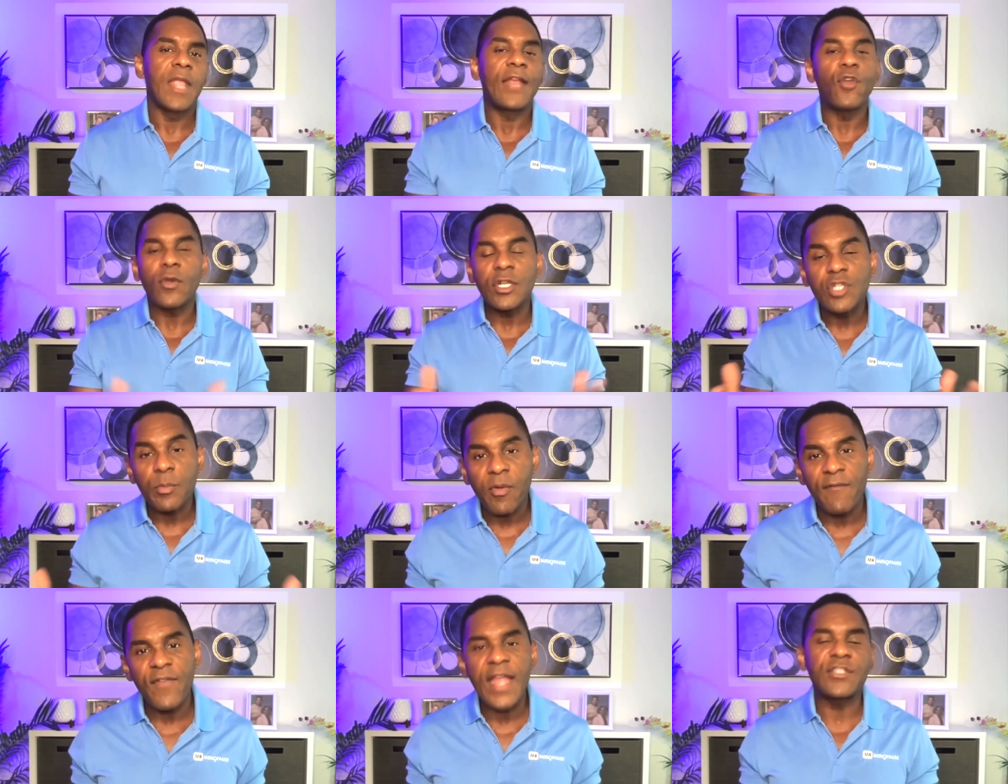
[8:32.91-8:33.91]
in order to
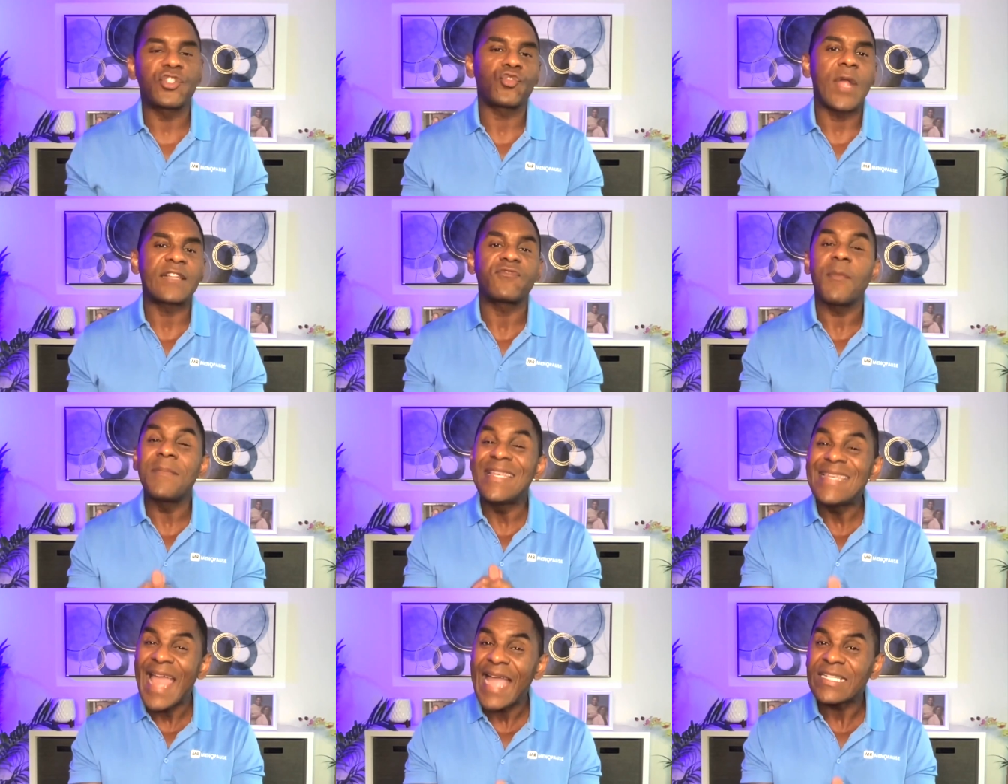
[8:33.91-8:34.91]
prevent stress
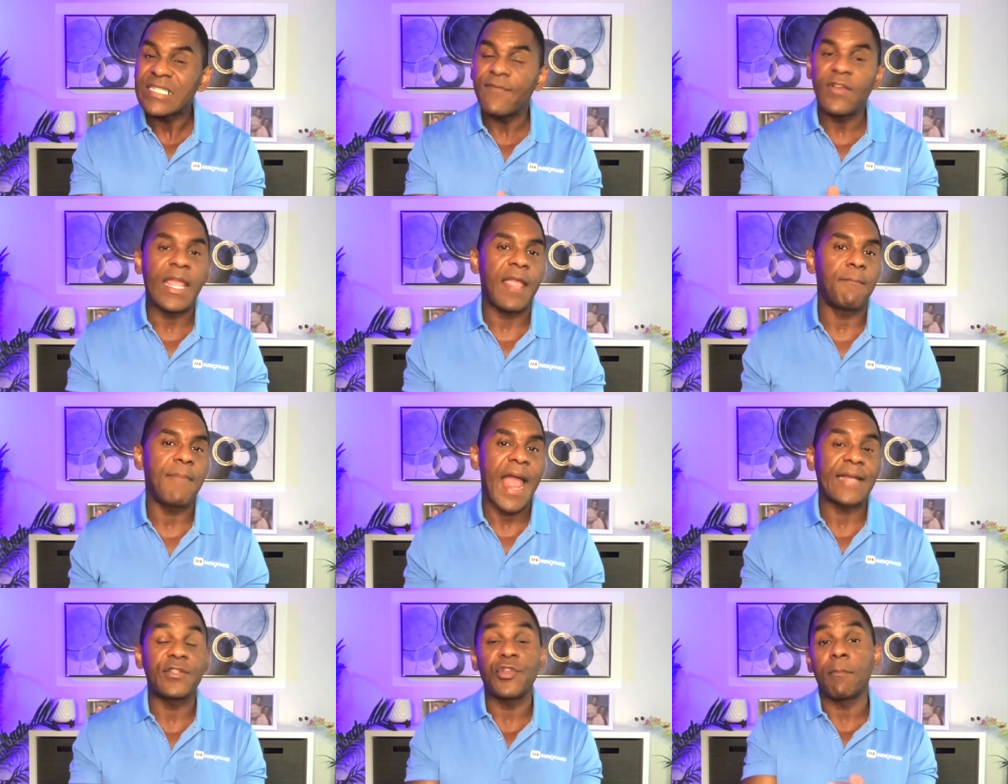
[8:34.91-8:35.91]
from negatively
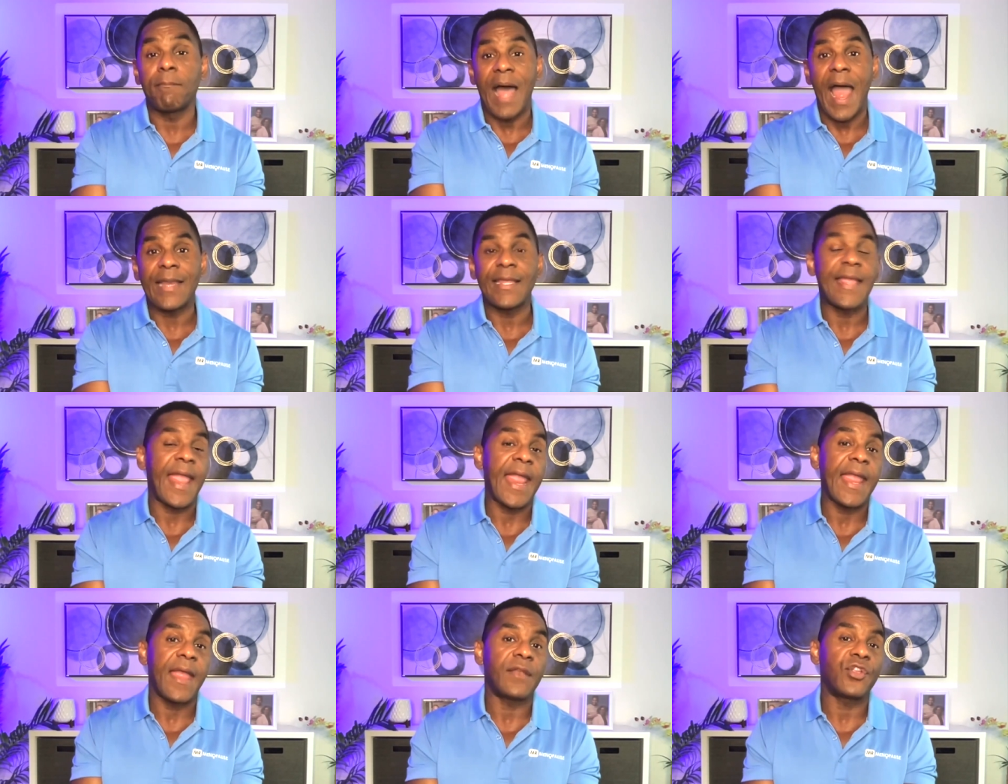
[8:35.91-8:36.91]
impacting your body
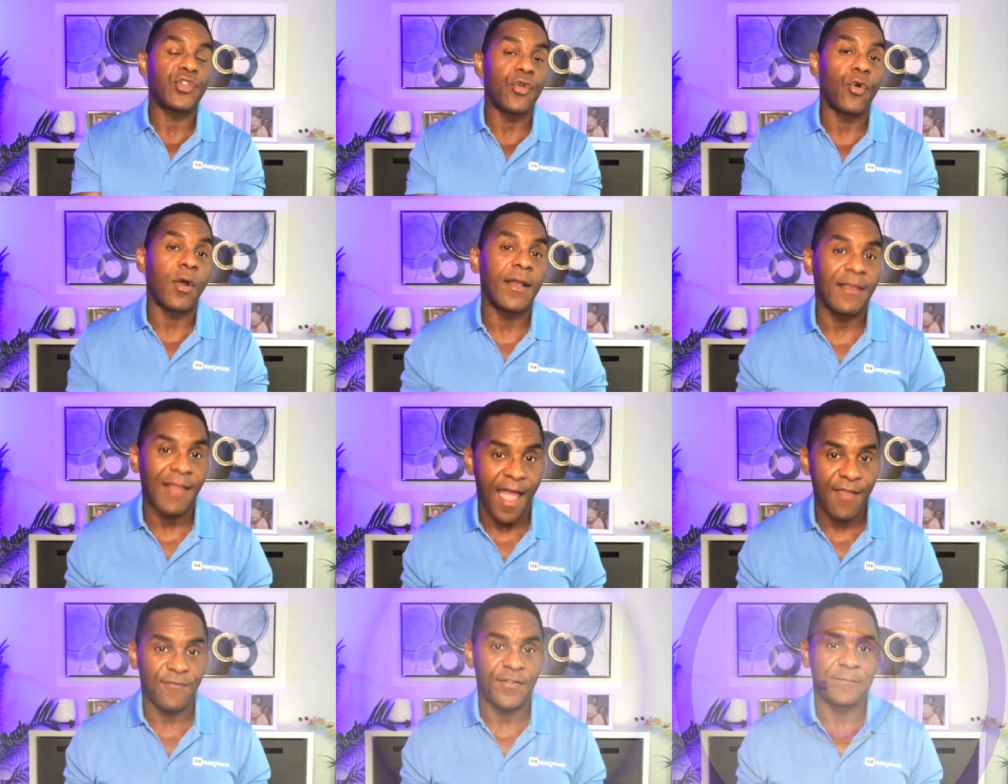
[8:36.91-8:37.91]
and your life.